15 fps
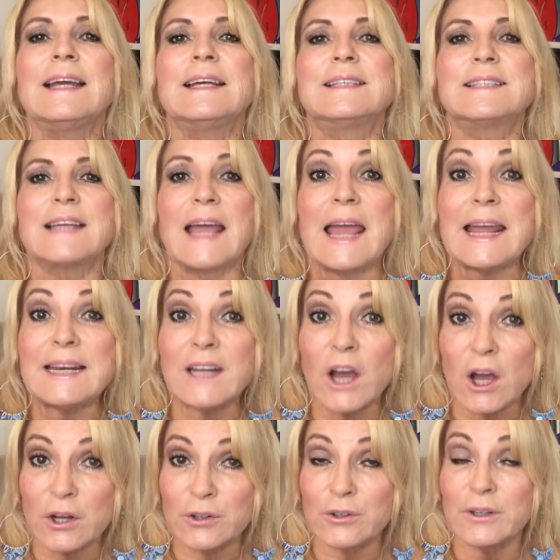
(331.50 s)
It's eight
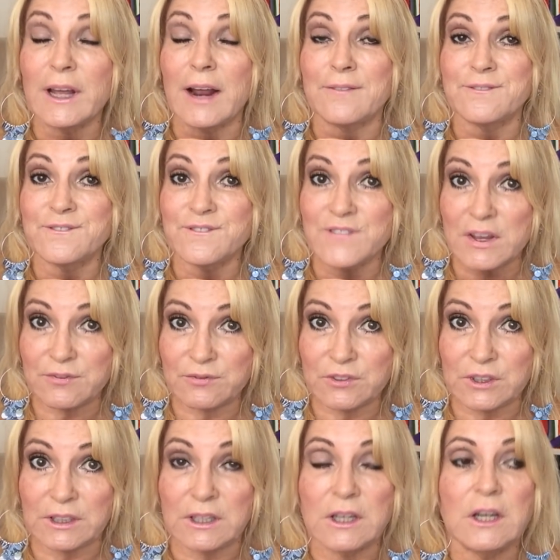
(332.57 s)
hundred
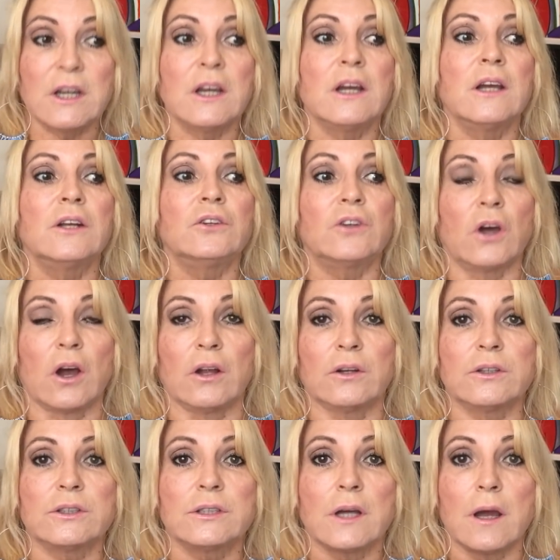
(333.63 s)
fifty
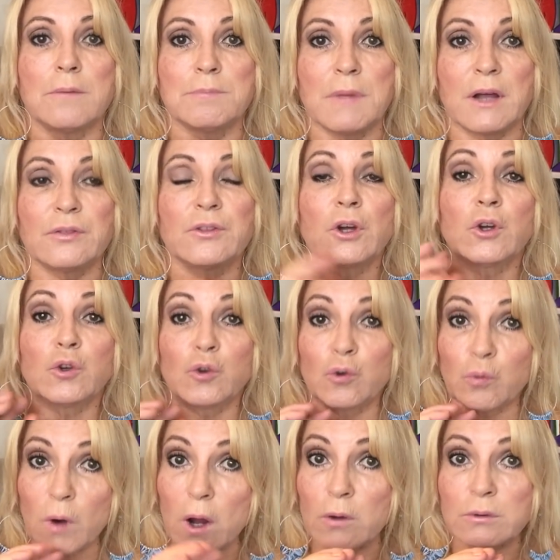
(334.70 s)
dollars a month
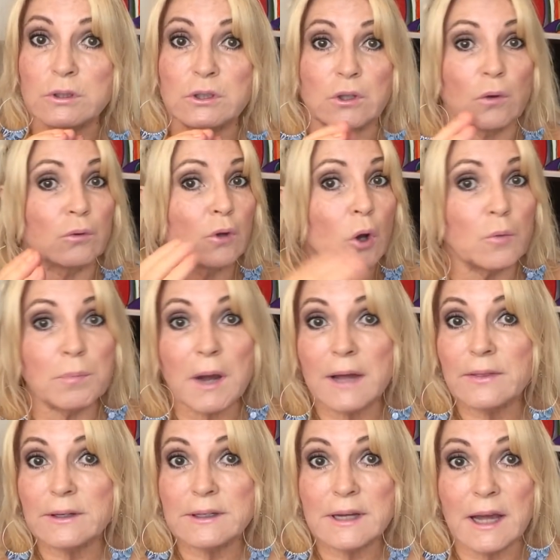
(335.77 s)
gross. Don't go by
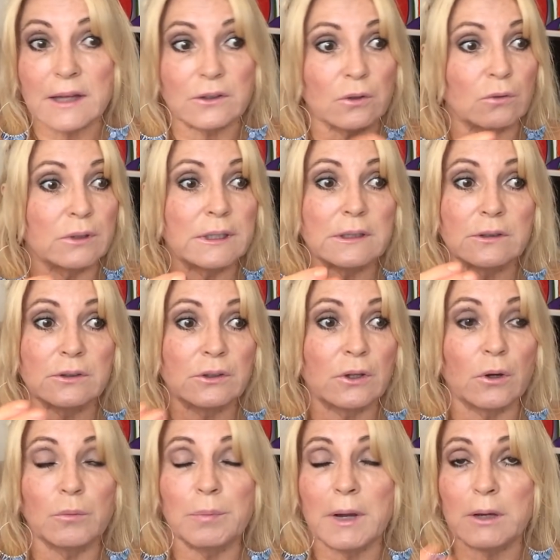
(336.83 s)
the net. Don't get,
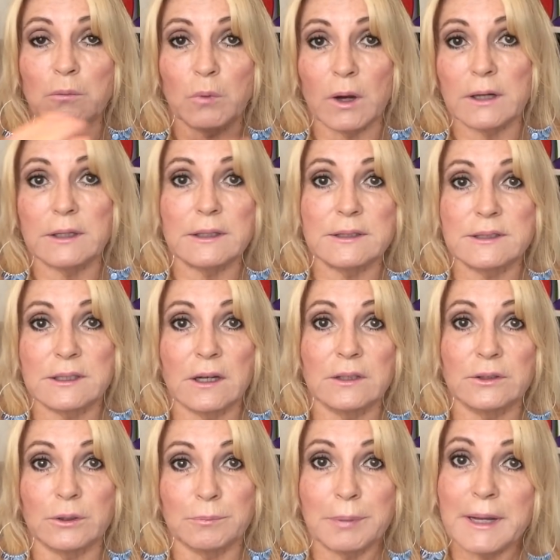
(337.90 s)
go by what is
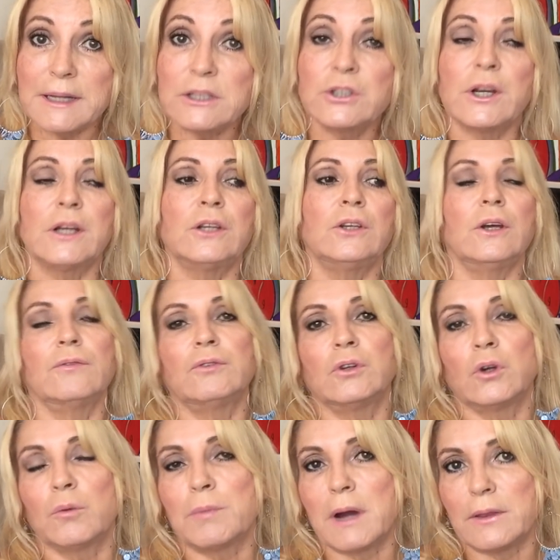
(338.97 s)
on your paycheck. You have to
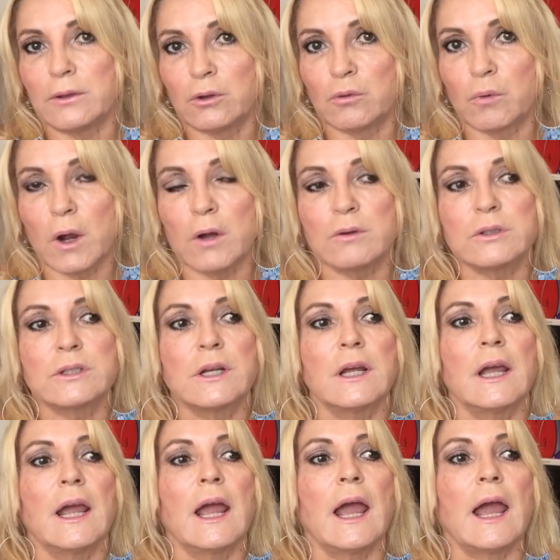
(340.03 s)
go by the gross.
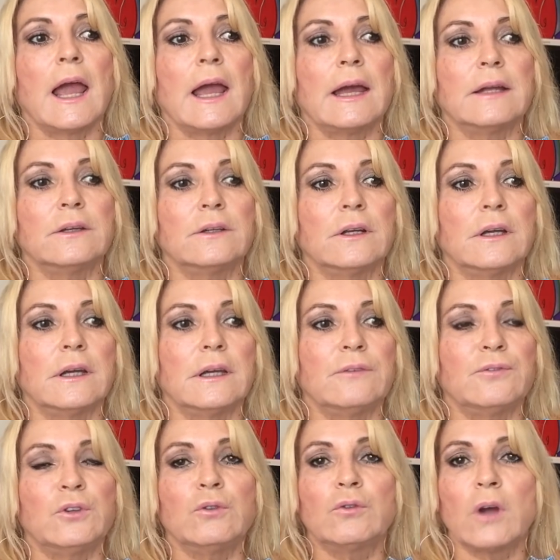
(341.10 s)
And
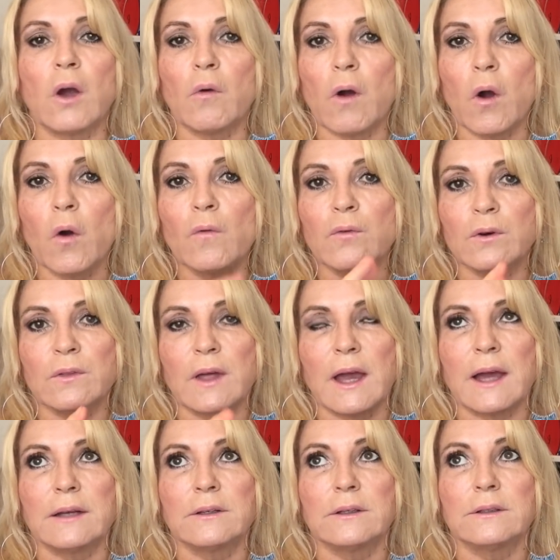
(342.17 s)
if you go over
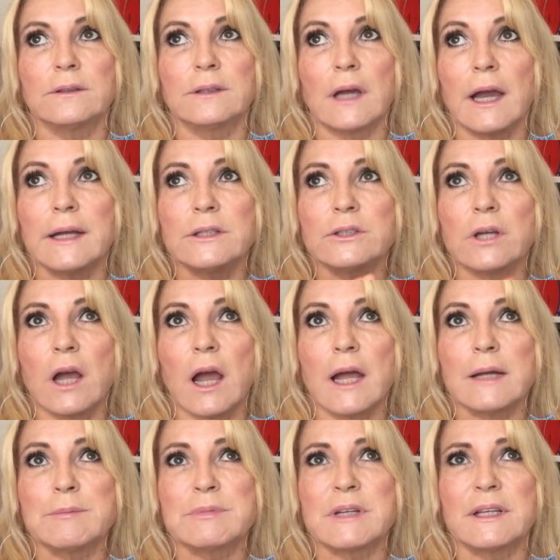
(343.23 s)
that nine
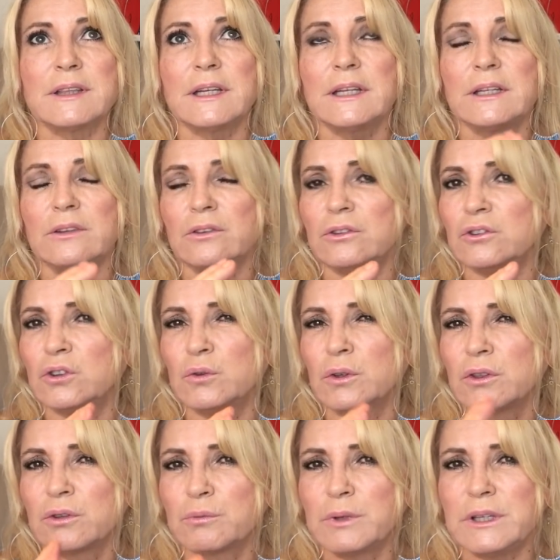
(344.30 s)
times, I think in two
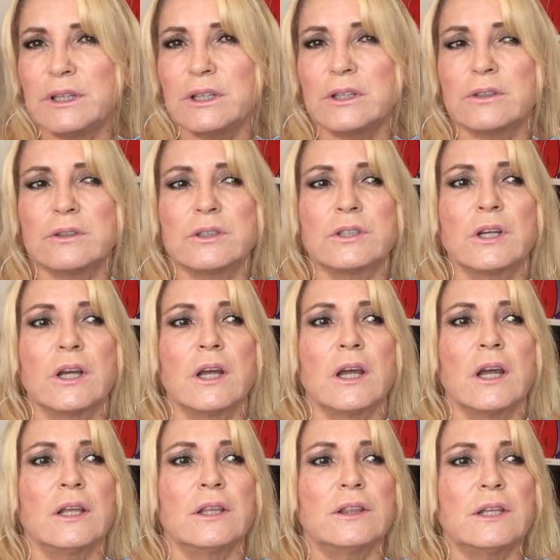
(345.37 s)
or three years,
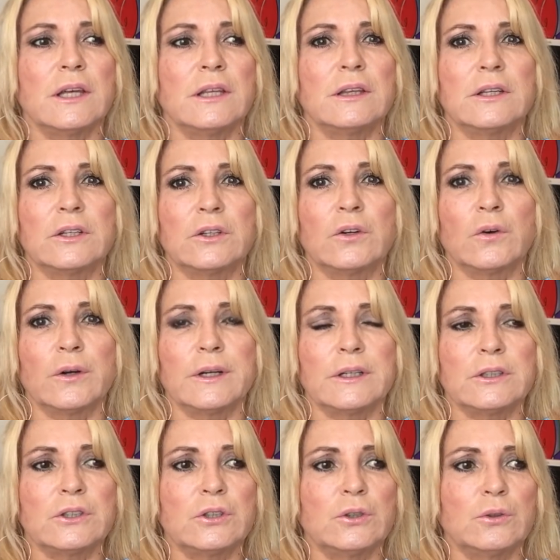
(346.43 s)
then they're
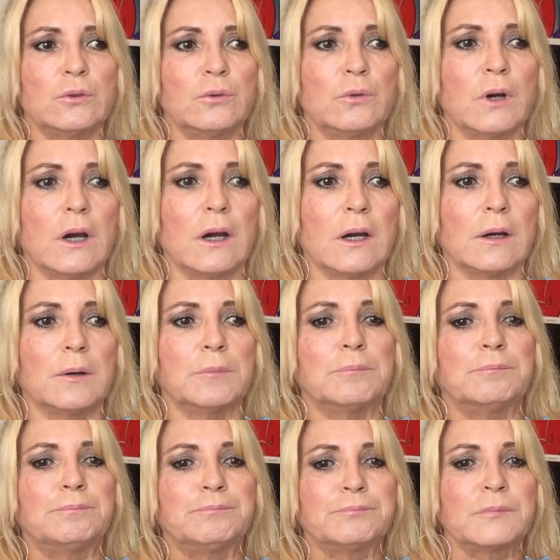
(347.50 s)
going to
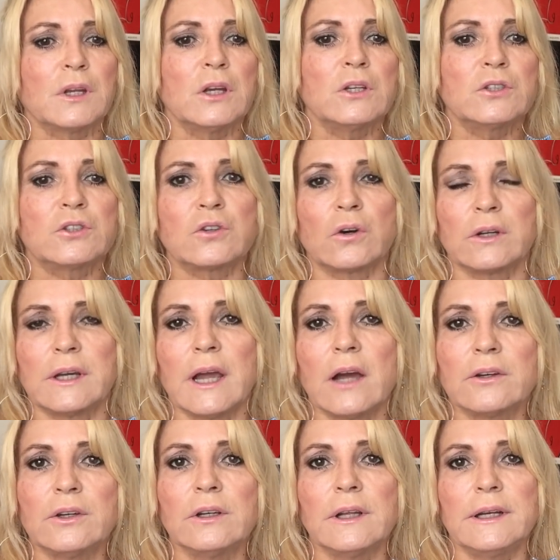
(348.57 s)
um, start
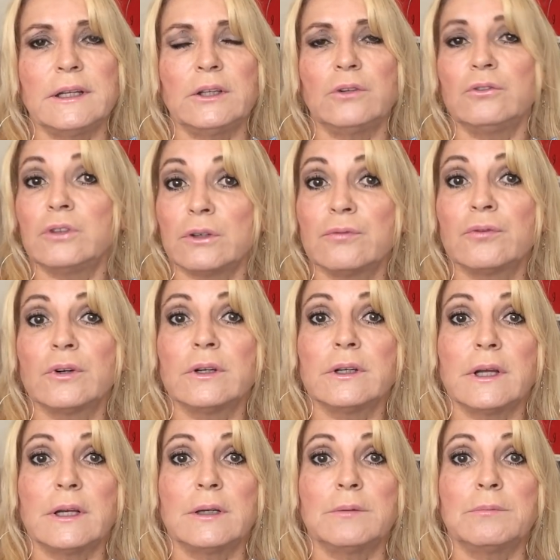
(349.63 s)
calculating you different
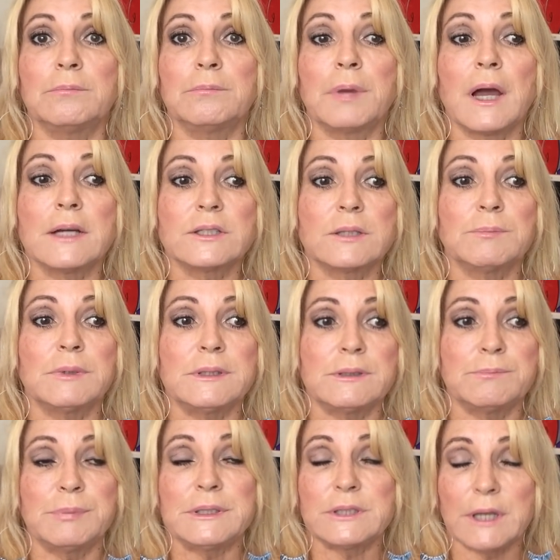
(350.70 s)
and possibly
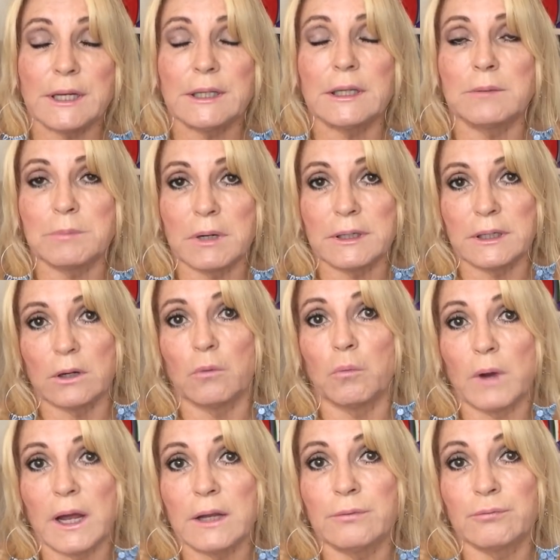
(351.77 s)
be taking money
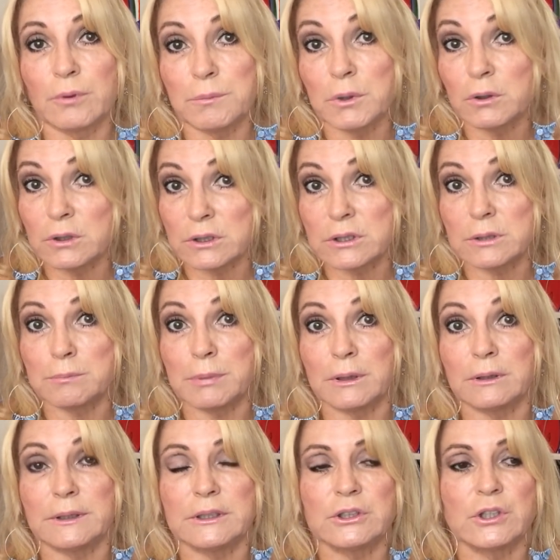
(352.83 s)
away from your
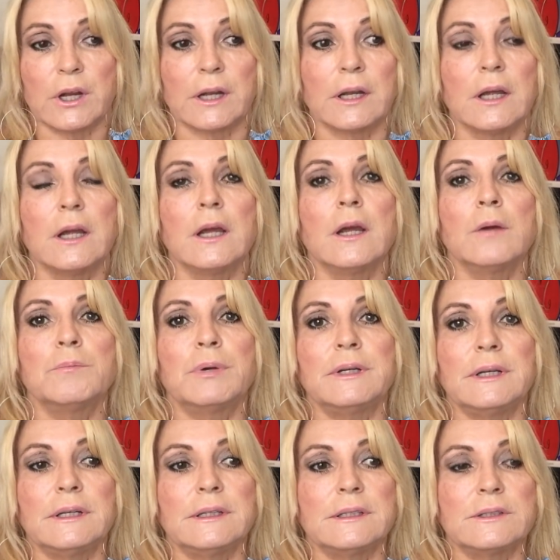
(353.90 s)
disability check.
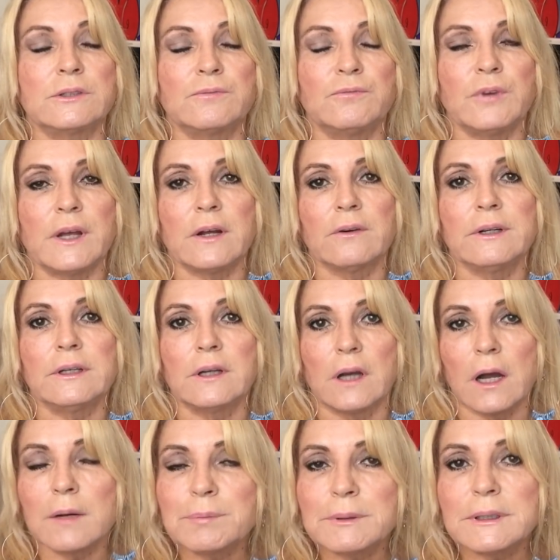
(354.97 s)
But it is very
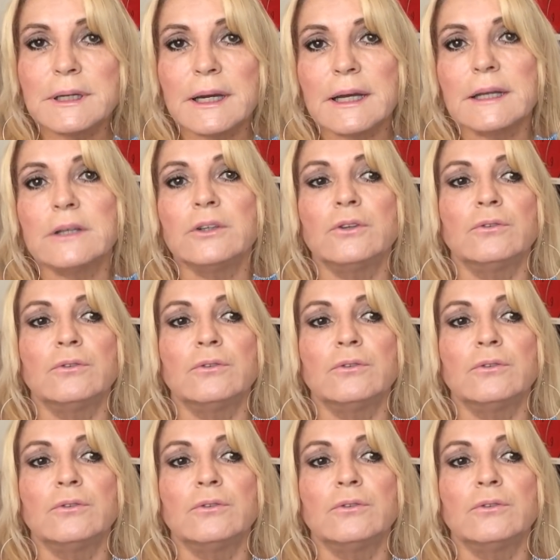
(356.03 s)
complicated.